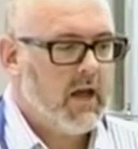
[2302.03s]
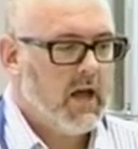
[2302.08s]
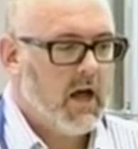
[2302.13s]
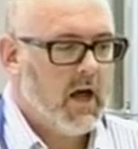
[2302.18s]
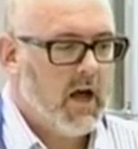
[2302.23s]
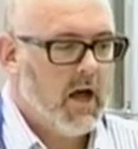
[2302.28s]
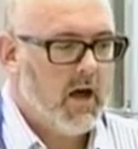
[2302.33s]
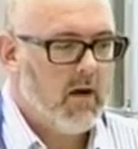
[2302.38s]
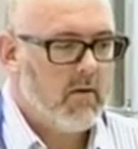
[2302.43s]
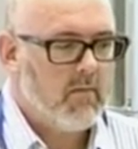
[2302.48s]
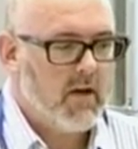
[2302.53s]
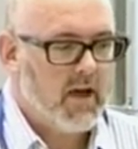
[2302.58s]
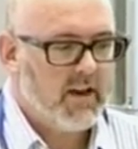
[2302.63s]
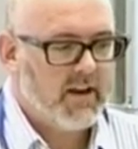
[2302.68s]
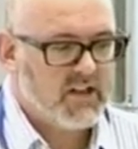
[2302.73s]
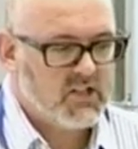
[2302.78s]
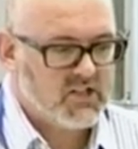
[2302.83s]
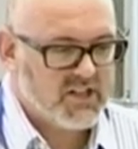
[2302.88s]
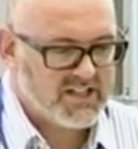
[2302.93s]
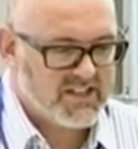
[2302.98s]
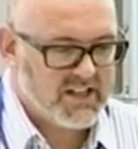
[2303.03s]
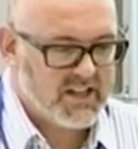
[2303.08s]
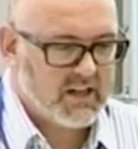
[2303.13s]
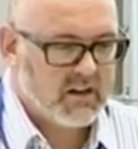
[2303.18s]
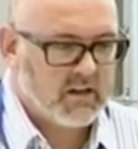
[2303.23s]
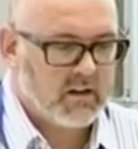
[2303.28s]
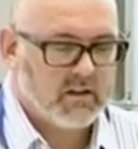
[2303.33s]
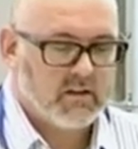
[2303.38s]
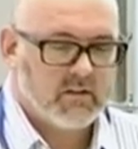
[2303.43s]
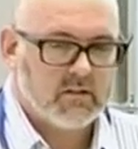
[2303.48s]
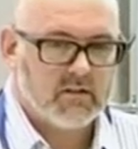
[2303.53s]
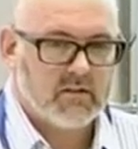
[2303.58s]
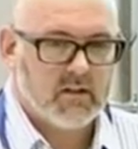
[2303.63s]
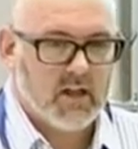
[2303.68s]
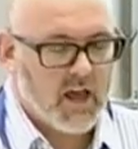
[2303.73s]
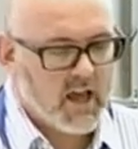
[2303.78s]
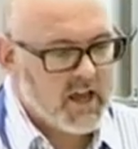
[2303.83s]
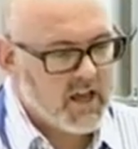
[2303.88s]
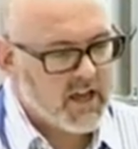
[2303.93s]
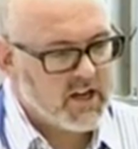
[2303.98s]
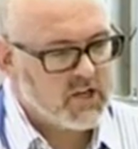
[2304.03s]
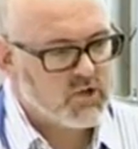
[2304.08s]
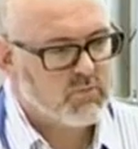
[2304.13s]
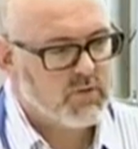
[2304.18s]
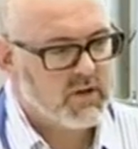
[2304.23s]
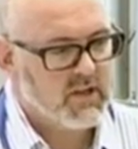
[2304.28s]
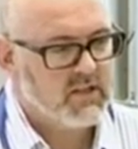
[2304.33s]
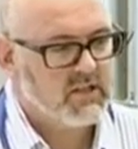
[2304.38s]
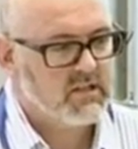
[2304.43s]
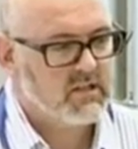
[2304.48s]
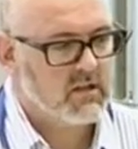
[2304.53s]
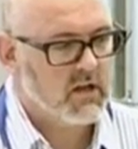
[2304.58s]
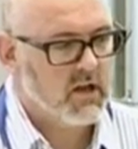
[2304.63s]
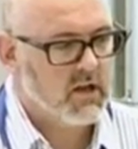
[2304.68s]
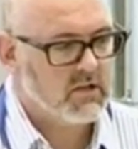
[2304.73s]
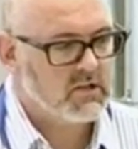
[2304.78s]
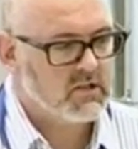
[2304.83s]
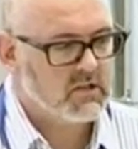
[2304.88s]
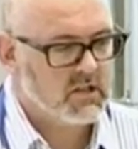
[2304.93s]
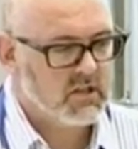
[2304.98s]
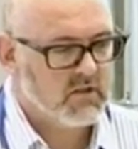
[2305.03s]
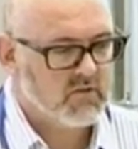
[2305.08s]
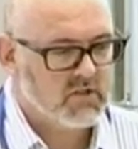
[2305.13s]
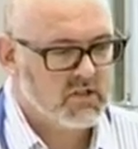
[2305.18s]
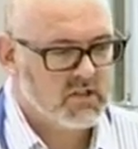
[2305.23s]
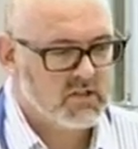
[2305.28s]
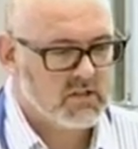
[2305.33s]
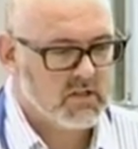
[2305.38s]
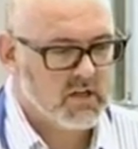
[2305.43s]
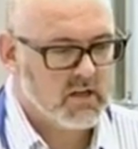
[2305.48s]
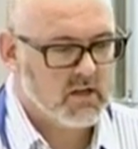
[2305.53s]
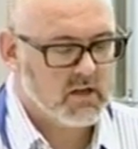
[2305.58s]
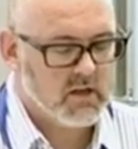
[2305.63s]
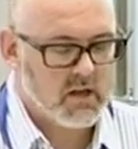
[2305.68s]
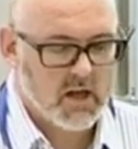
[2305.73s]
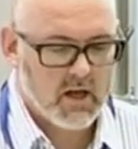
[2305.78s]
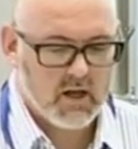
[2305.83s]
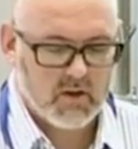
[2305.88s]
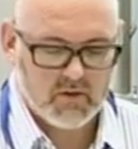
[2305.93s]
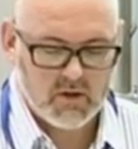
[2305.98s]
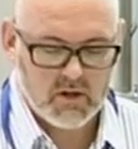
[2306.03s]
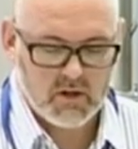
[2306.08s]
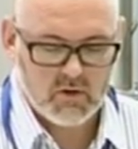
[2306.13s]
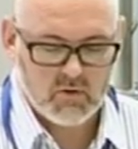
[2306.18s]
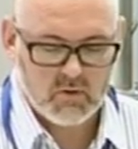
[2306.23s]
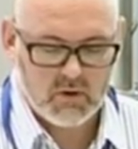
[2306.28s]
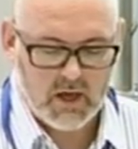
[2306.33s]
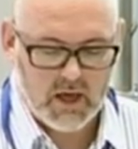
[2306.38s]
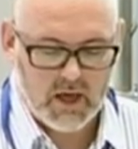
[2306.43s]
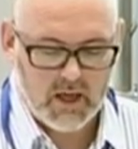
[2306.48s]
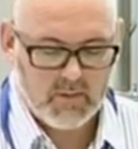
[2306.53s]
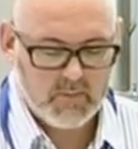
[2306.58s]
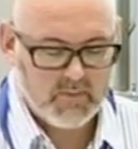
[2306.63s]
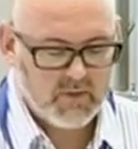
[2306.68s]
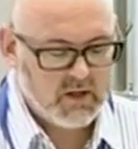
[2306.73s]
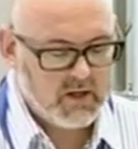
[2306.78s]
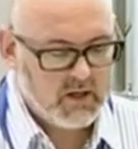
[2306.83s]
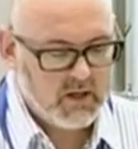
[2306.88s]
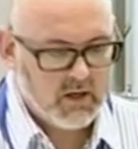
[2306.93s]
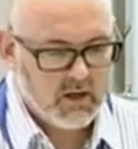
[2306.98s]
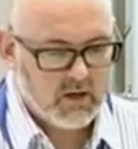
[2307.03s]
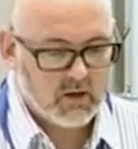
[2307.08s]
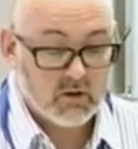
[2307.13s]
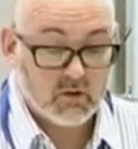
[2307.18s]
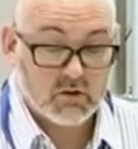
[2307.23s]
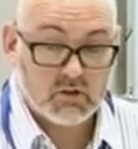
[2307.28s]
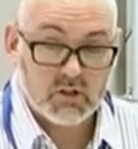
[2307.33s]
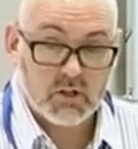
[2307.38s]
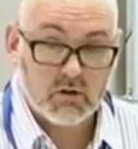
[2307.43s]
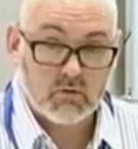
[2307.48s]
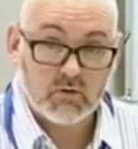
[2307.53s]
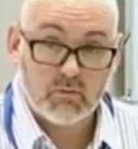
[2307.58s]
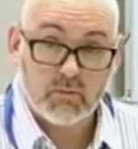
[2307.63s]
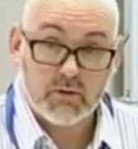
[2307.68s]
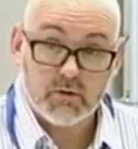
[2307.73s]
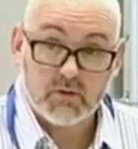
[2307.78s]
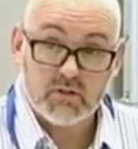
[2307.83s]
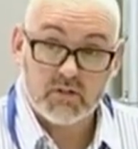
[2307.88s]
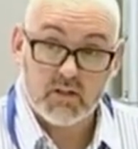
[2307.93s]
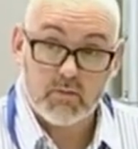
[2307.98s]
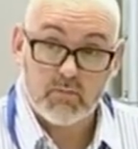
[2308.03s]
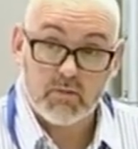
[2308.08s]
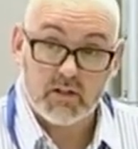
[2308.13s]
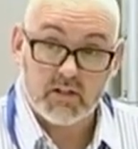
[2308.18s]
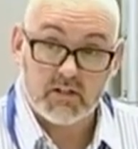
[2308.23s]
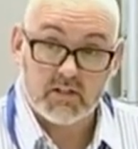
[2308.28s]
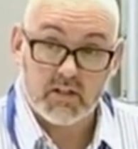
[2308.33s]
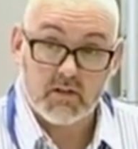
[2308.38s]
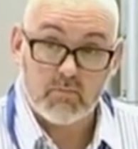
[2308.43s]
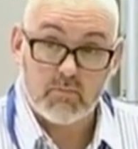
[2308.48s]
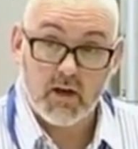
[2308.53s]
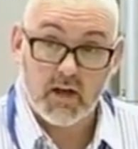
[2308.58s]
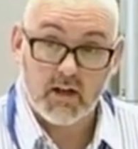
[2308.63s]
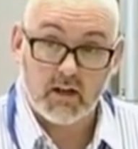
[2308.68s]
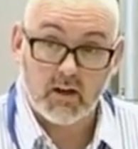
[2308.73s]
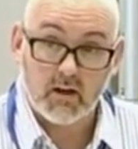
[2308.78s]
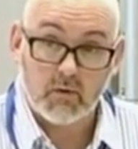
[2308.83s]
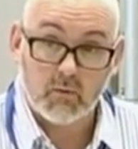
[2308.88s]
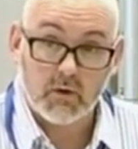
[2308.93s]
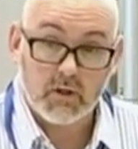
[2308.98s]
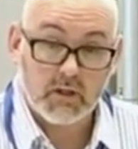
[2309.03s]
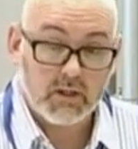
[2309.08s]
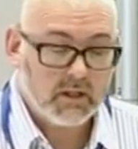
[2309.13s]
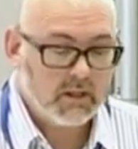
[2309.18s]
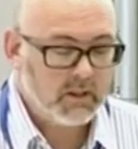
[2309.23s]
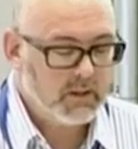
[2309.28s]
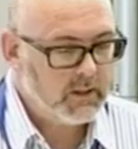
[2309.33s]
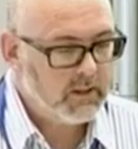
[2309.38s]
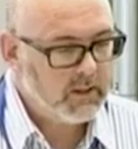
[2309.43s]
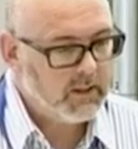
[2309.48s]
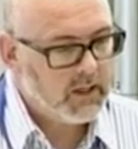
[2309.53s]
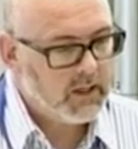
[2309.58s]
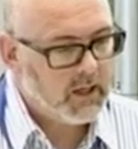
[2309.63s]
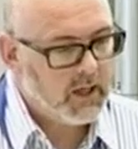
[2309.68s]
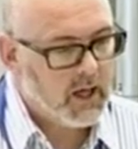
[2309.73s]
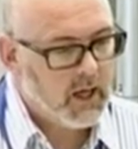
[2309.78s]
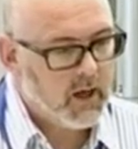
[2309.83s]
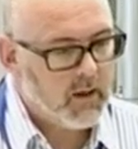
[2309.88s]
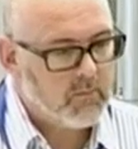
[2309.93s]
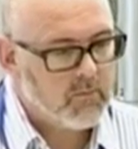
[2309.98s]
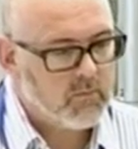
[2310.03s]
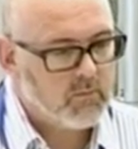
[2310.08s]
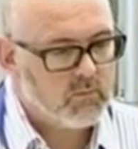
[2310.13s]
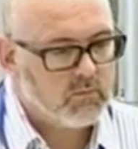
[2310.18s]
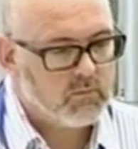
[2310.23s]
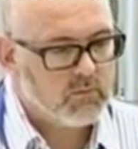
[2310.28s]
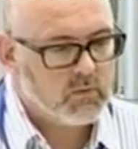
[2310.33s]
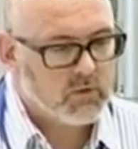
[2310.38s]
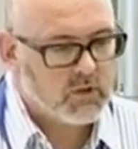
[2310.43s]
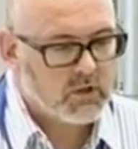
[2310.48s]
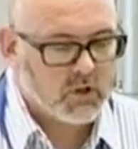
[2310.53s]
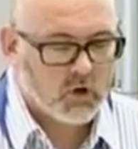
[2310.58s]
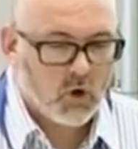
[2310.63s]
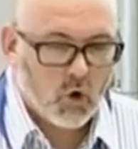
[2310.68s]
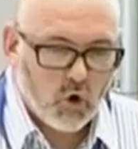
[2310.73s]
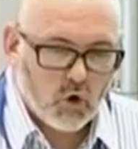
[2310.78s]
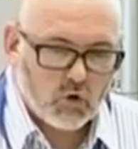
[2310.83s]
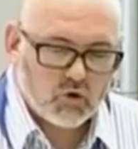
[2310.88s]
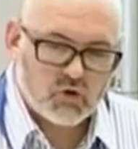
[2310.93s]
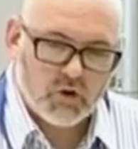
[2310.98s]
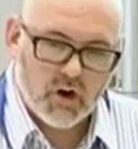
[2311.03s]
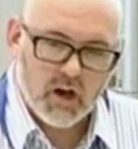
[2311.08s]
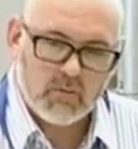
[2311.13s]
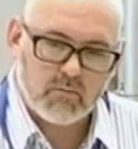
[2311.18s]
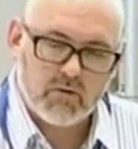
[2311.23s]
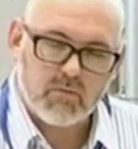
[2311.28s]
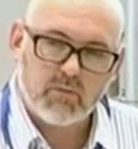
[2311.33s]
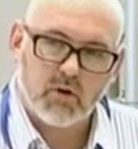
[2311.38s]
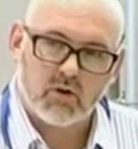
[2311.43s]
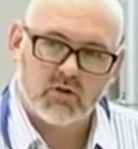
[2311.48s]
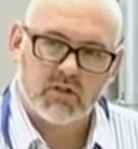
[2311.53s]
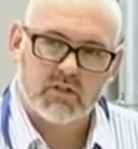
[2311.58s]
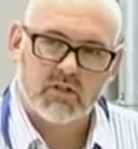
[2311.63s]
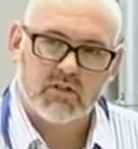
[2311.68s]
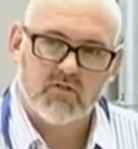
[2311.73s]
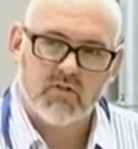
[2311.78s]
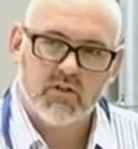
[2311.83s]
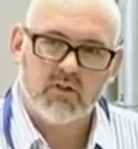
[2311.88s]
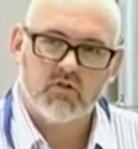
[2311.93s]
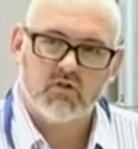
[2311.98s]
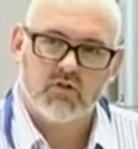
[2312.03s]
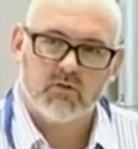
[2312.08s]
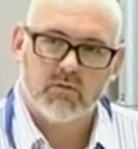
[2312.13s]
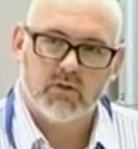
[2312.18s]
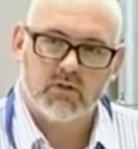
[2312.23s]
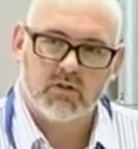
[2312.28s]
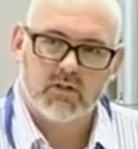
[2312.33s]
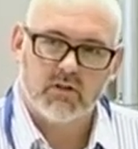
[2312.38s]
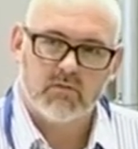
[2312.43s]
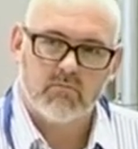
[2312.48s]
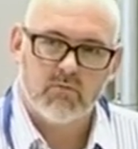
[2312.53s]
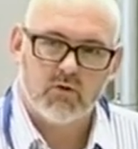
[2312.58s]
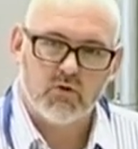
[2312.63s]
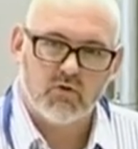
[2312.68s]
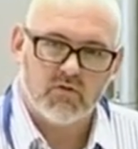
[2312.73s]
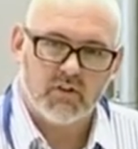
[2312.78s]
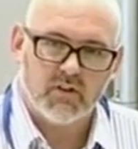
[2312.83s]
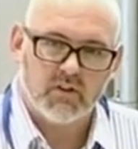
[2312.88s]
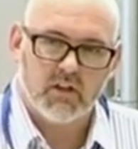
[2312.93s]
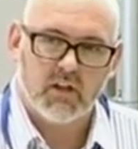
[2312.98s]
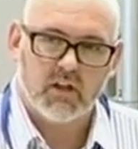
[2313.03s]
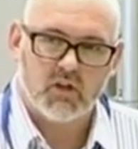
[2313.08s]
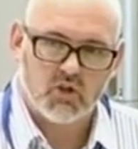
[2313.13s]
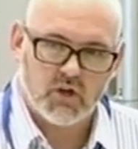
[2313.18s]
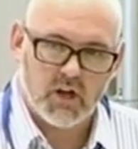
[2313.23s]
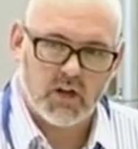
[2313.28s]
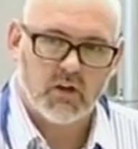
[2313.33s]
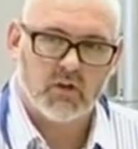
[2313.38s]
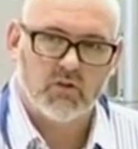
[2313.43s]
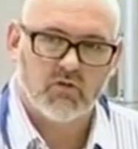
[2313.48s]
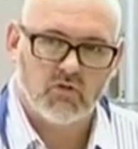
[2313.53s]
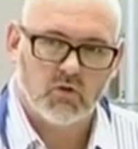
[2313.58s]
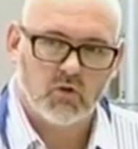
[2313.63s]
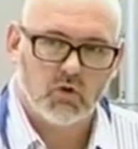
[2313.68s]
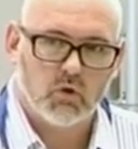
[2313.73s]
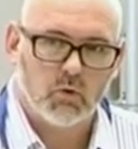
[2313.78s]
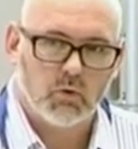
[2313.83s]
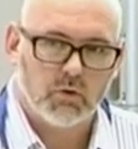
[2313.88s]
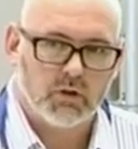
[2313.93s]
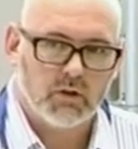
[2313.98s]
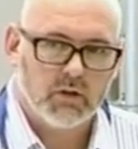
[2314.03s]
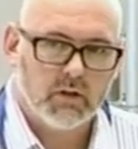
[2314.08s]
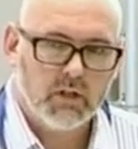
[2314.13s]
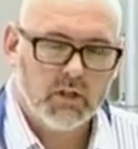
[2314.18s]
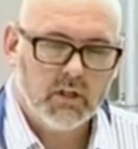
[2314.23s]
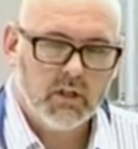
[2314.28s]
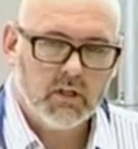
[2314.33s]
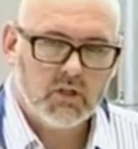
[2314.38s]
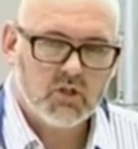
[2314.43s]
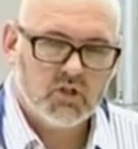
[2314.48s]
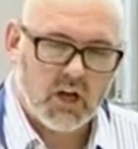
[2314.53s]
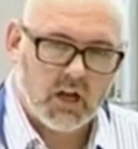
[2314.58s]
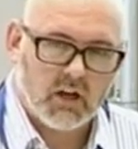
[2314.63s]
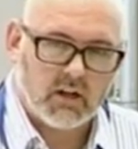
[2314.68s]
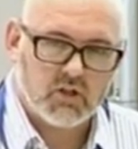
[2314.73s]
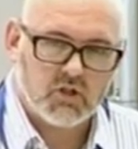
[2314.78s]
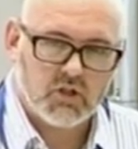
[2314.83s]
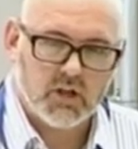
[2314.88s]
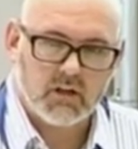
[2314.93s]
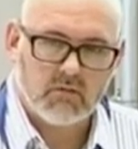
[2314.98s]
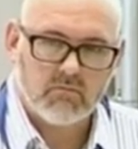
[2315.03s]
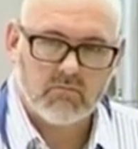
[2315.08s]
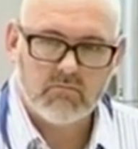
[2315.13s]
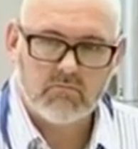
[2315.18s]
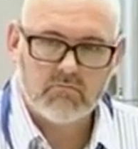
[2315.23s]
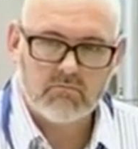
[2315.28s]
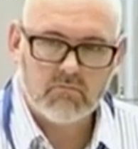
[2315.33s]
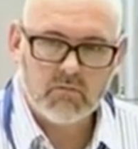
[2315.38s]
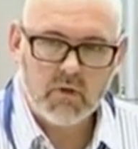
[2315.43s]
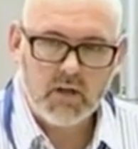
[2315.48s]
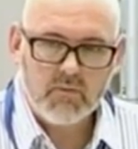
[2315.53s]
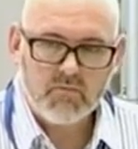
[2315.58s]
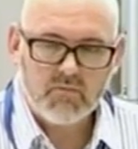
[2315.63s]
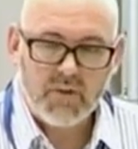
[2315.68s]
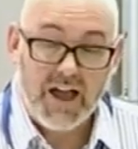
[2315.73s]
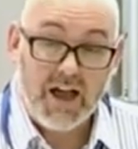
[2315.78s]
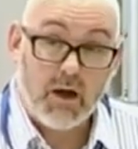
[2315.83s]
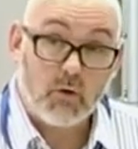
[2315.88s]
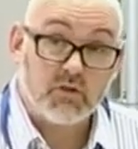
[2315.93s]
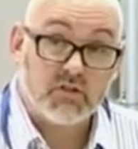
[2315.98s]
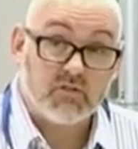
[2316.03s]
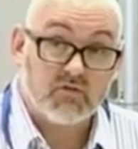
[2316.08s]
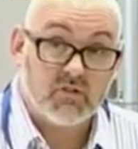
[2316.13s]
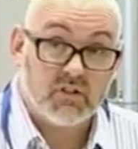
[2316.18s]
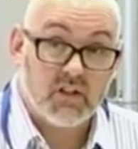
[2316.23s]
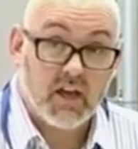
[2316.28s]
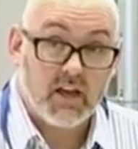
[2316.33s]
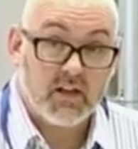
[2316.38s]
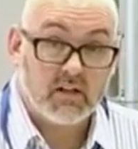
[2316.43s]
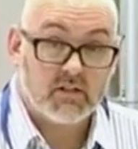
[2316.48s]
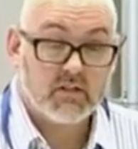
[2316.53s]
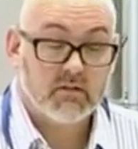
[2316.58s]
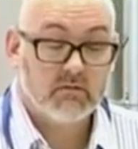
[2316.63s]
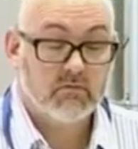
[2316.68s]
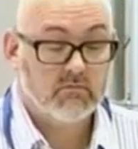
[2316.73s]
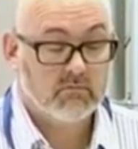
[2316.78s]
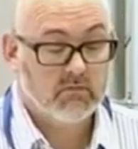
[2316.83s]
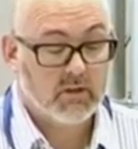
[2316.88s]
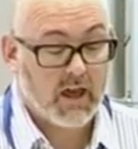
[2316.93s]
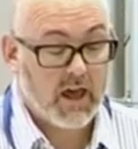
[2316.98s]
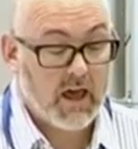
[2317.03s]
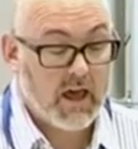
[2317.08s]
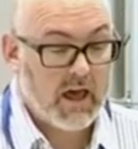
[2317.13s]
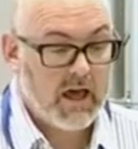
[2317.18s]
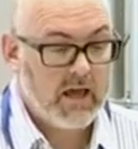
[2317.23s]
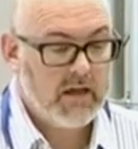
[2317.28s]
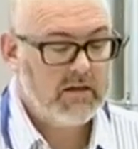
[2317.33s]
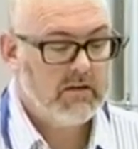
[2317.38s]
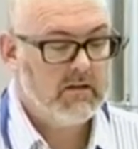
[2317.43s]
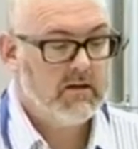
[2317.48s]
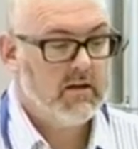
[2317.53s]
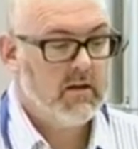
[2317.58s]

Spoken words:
NHS England, AHP services in the UK, and also WCPT Pain Network, can all try and be positive instruments in moving the agenda forward, challenging out-of-date care,